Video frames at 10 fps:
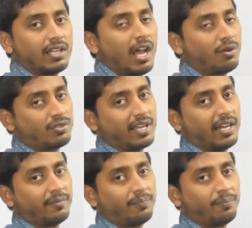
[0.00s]

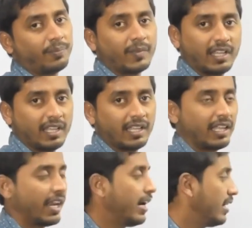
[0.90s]
outside,
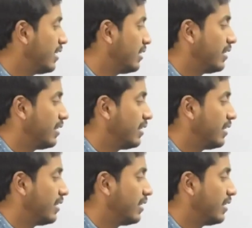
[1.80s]
right.